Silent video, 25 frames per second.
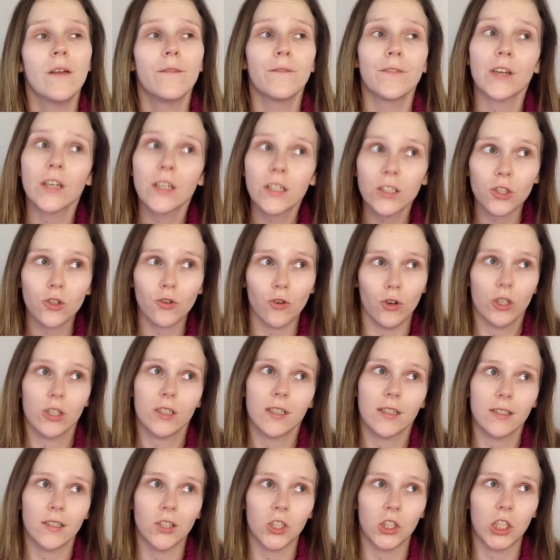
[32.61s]
Fingers
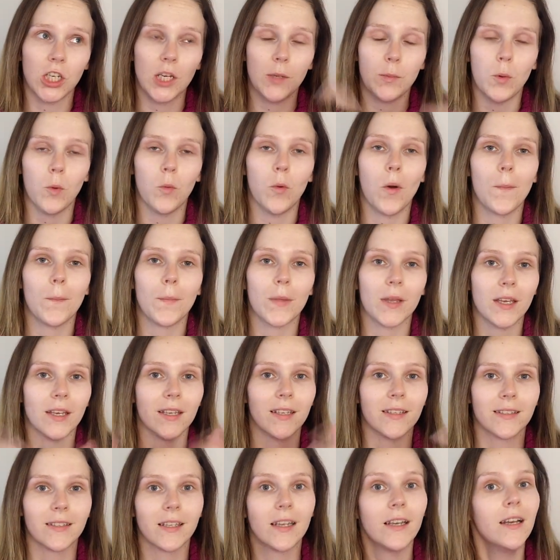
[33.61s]
crossed it's the cheaper one
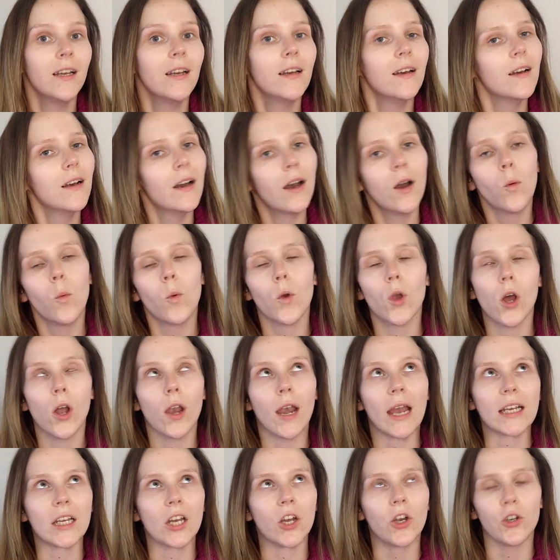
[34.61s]
because we all
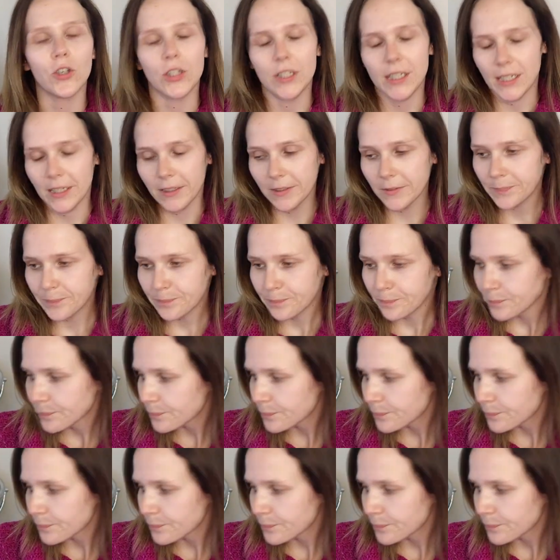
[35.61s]
like a good deal.